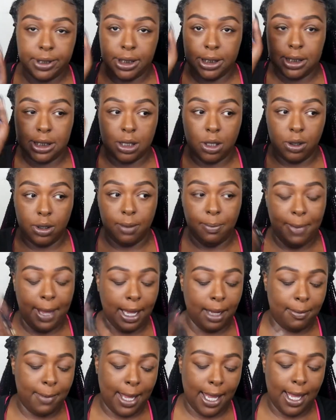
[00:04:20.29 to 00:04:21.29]
This on the
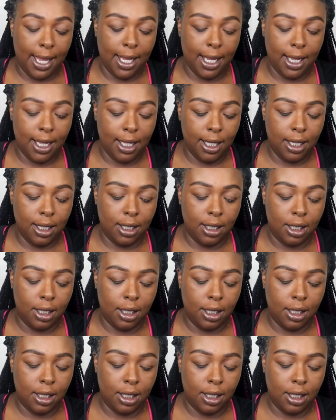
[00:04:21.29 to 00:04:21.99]
back of my hand.